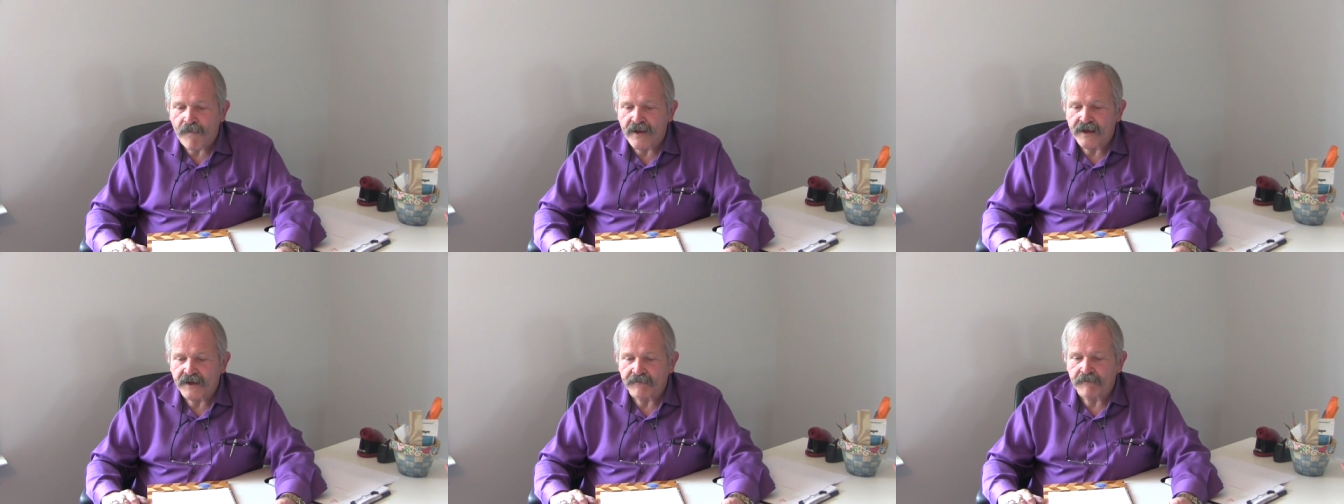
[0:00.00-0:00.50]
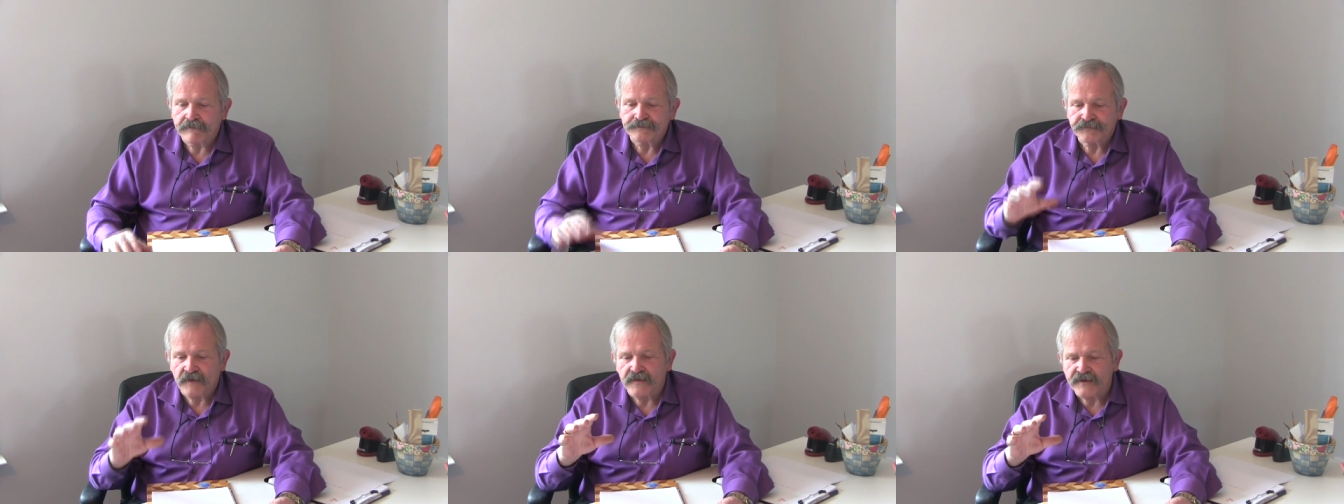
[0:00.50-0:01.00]
and
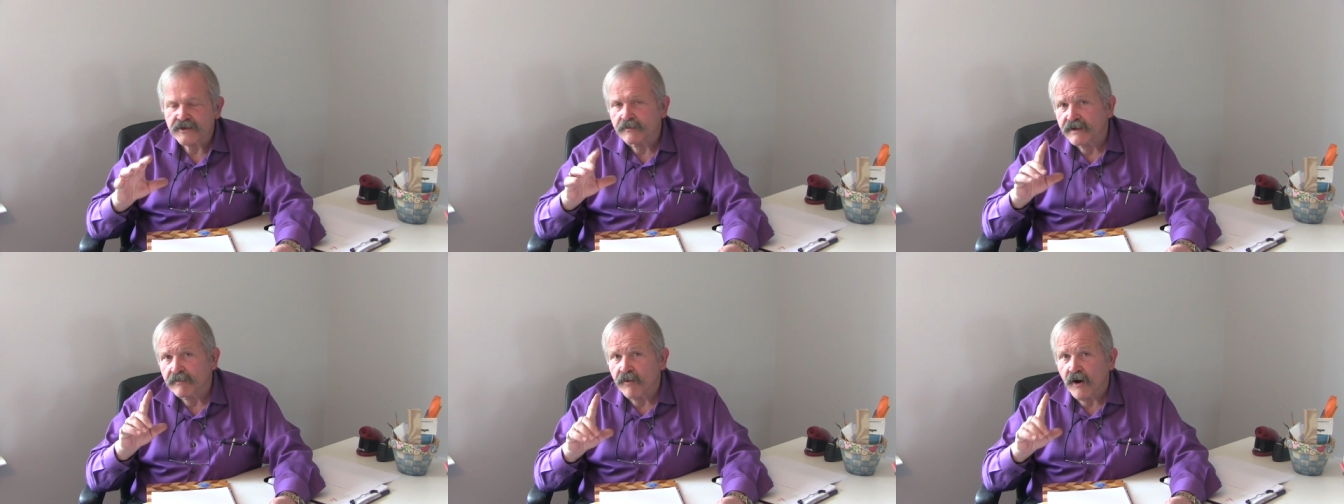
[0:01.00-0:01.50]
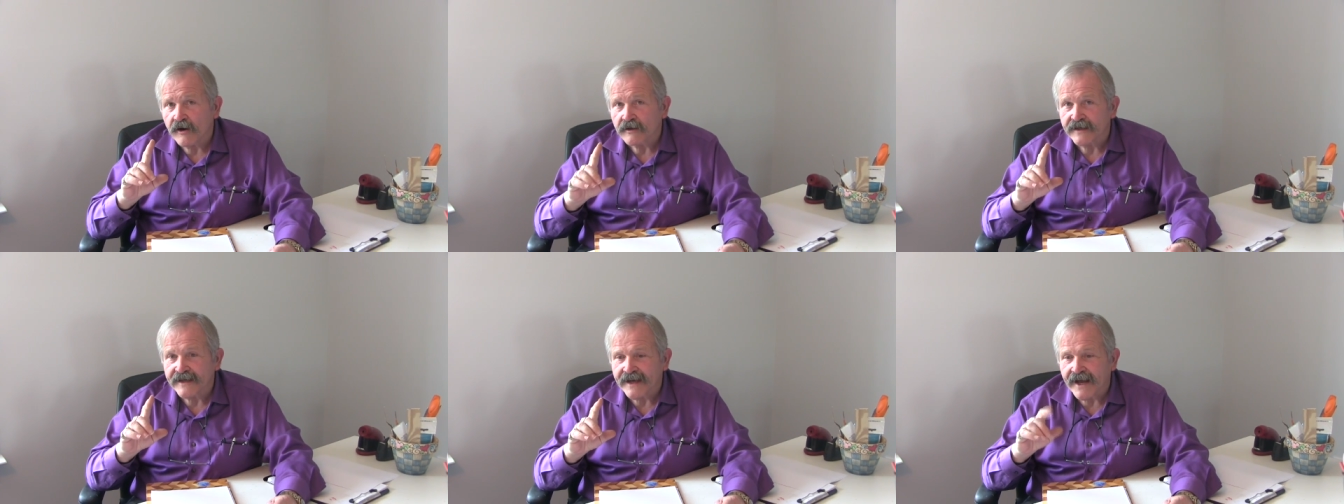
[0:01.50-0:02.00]
this will be
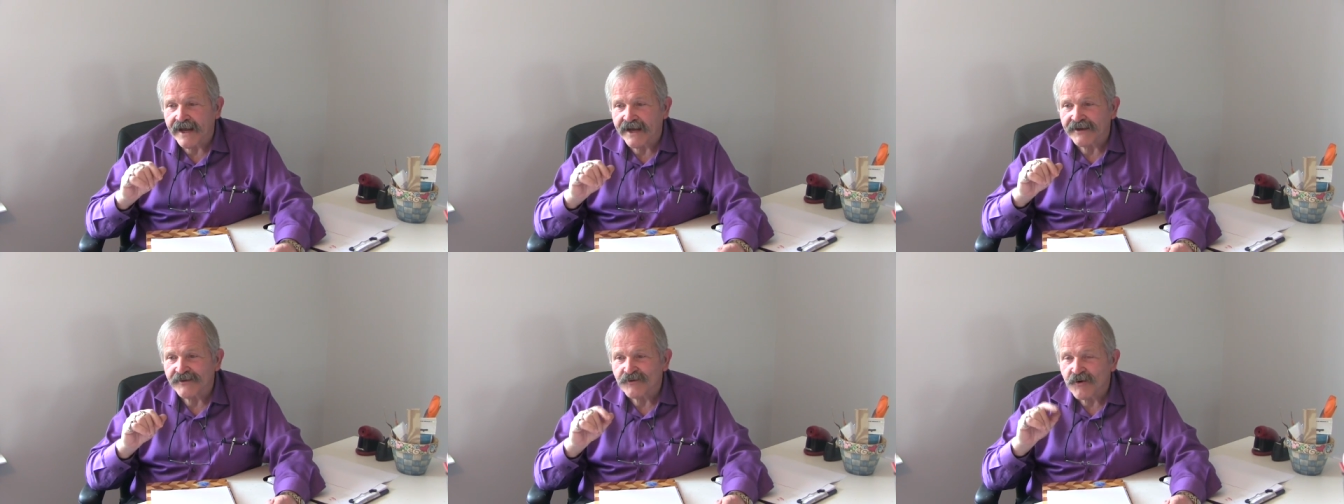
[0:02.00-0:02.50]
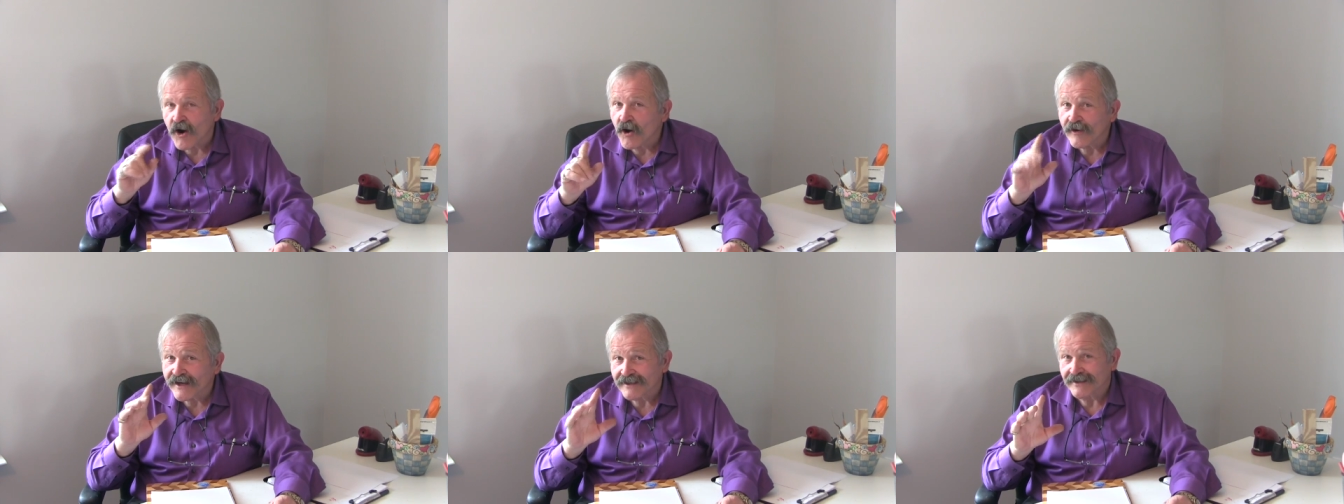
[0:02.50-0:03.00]
partly a
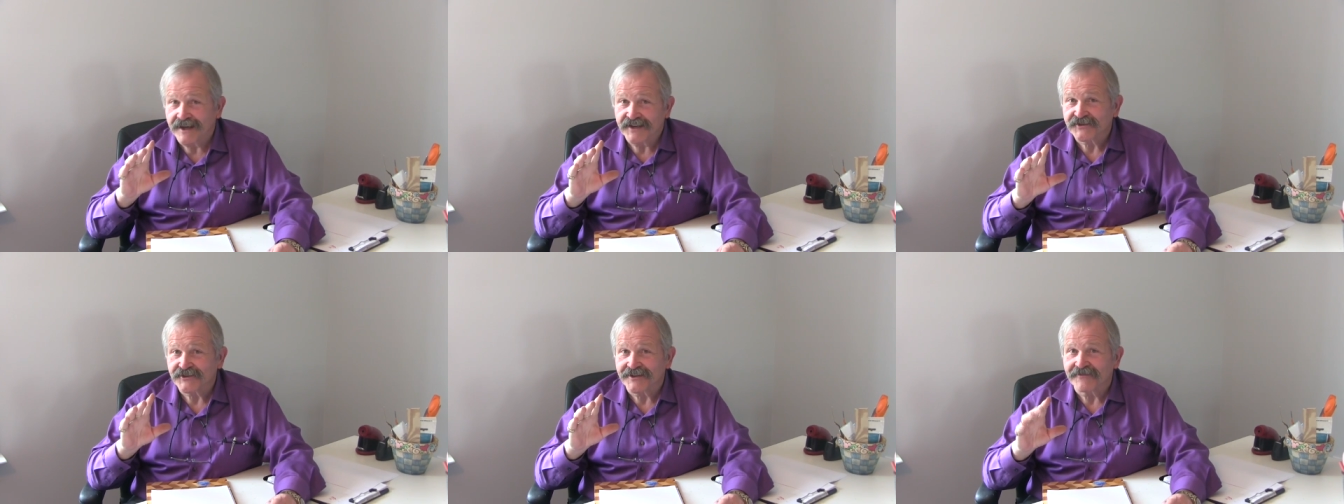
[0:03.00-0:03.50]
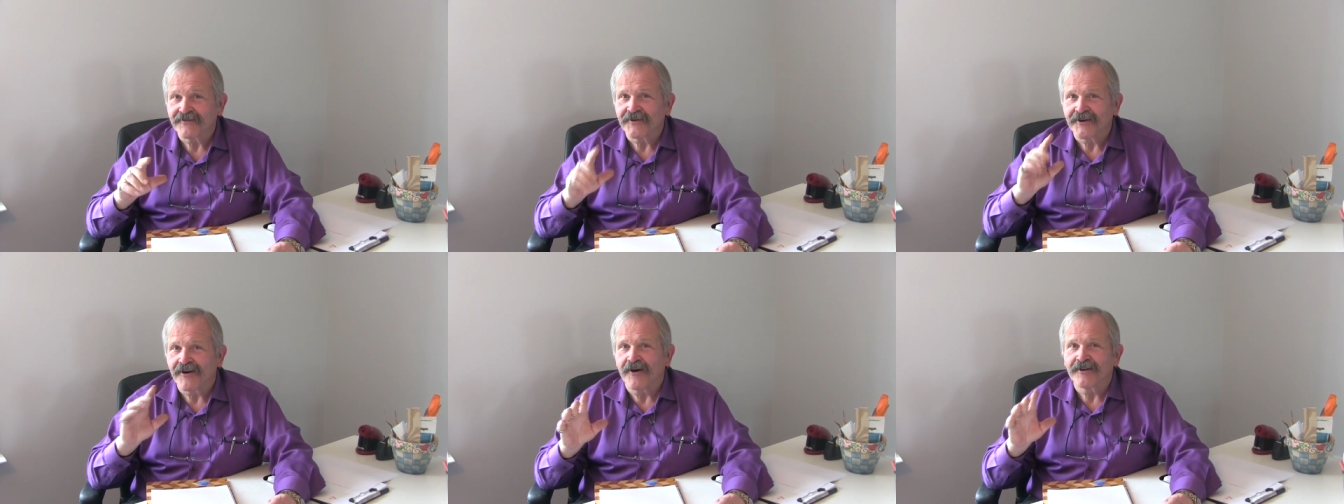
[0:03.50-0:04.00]
drawing lesson
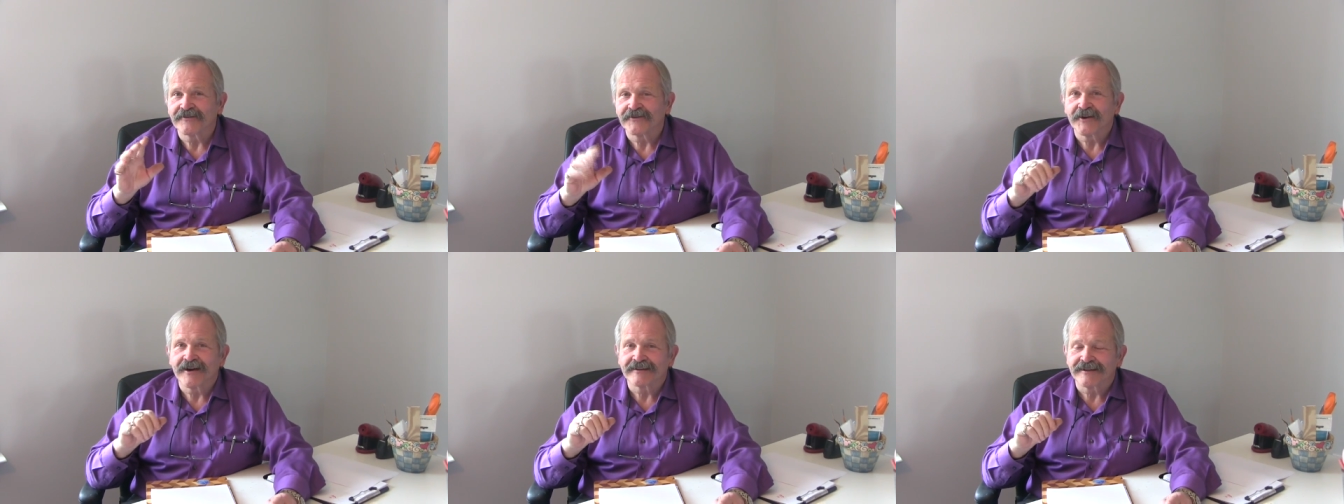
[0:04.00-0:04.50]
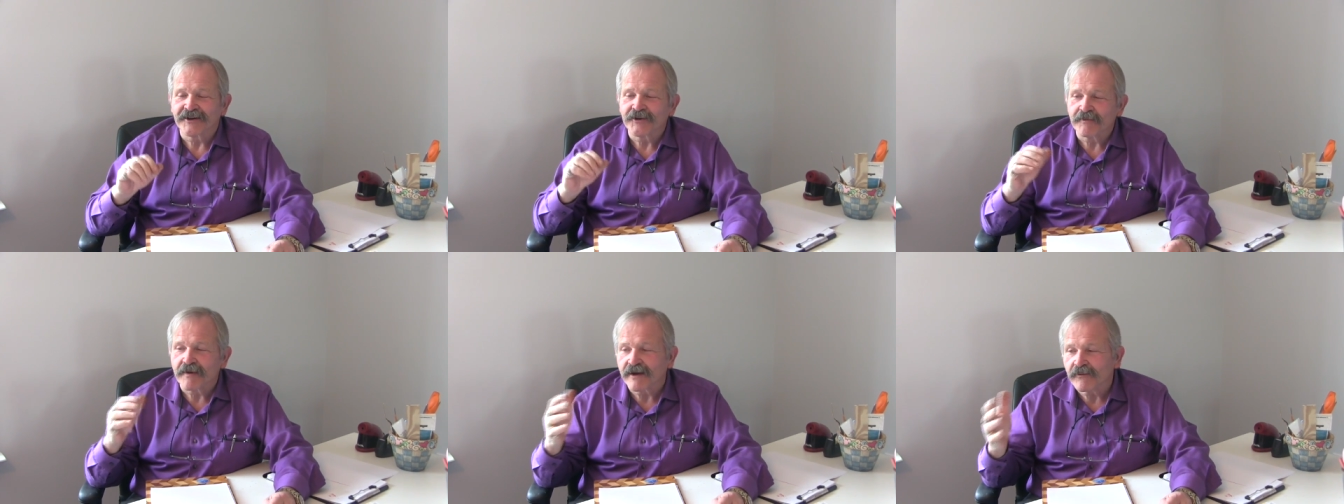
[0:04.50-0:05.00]
for all of you out there
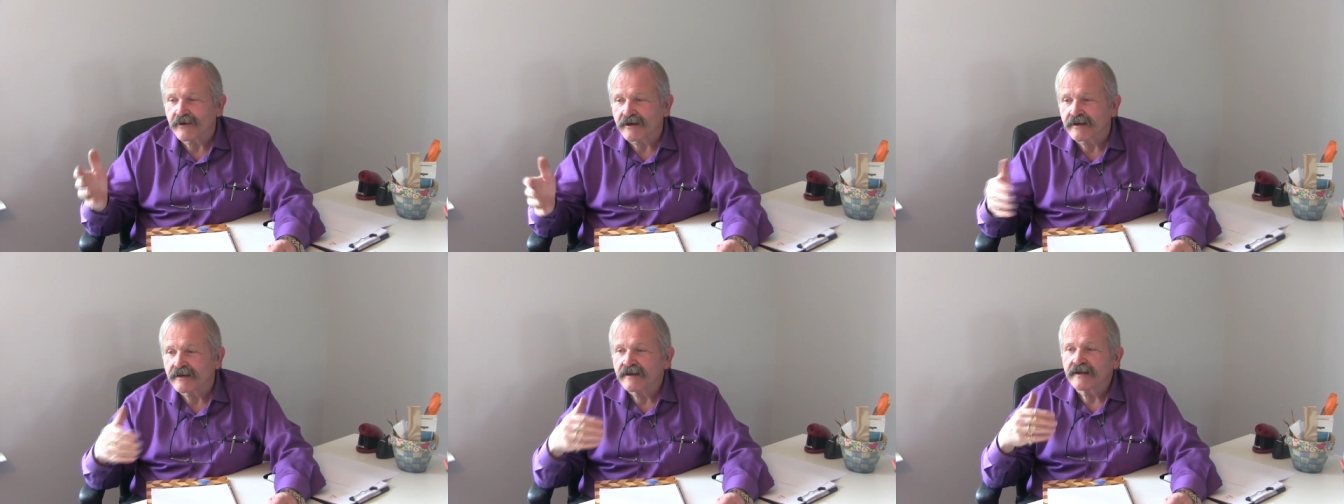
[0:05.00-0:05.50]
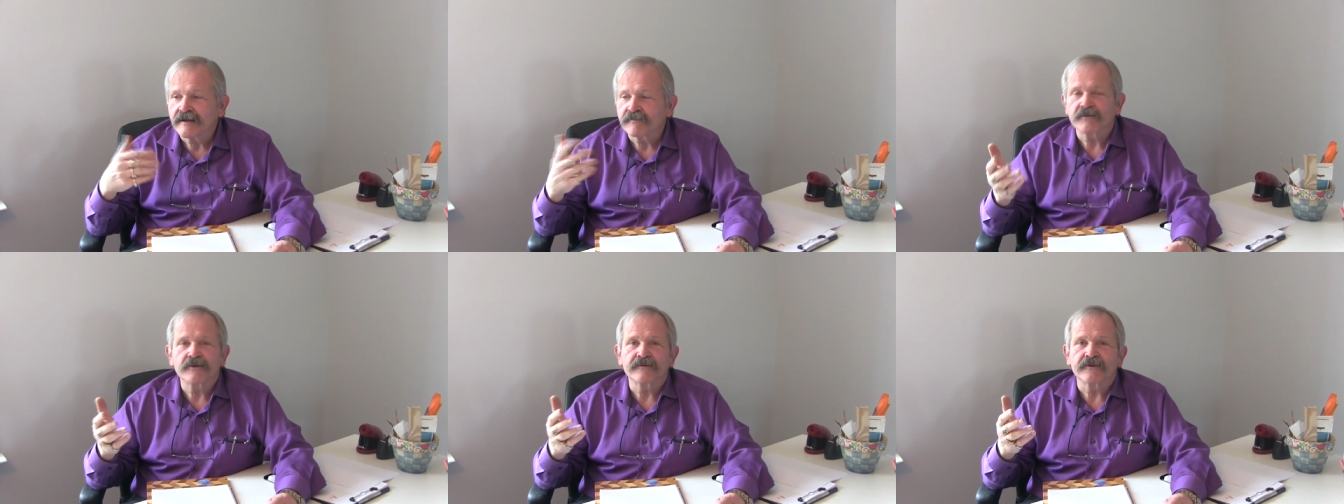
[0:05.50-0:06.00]
who might want to
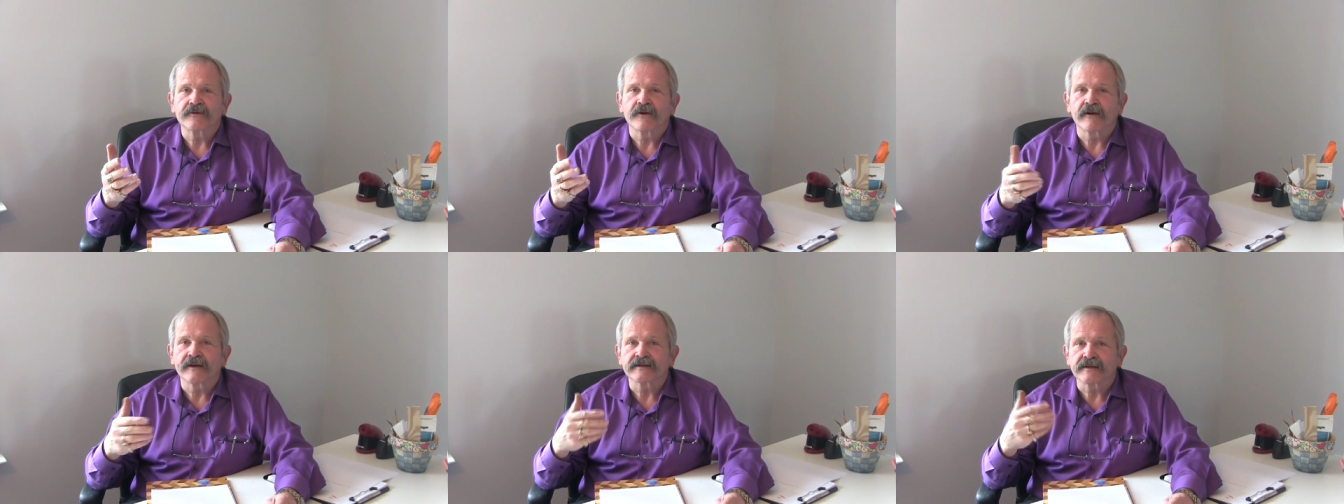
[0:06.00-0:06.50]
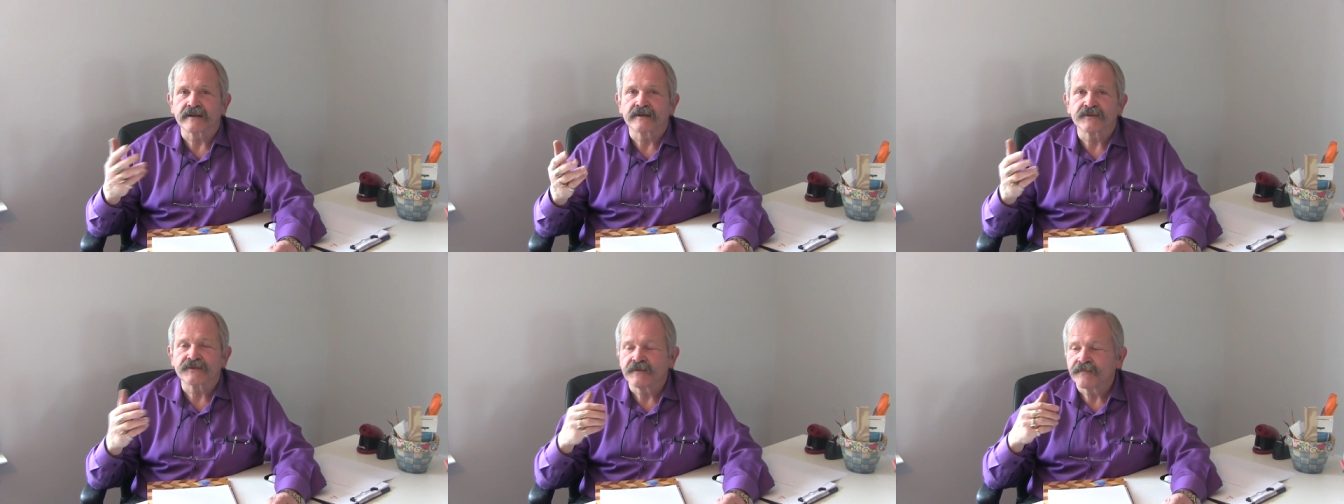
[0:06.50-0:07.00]
improve your drawing
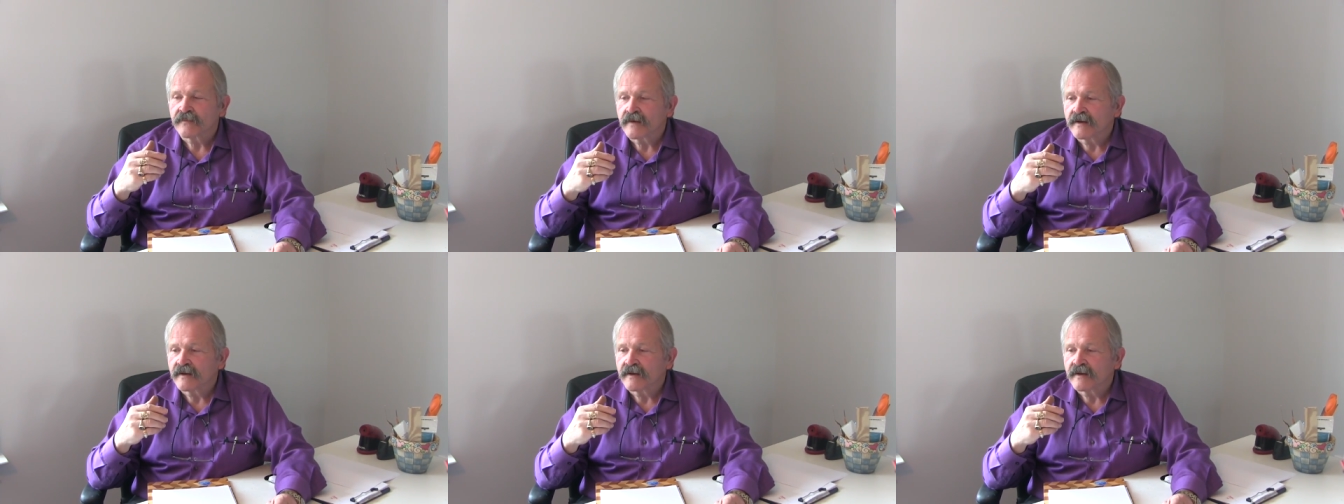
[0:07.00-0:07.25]
skills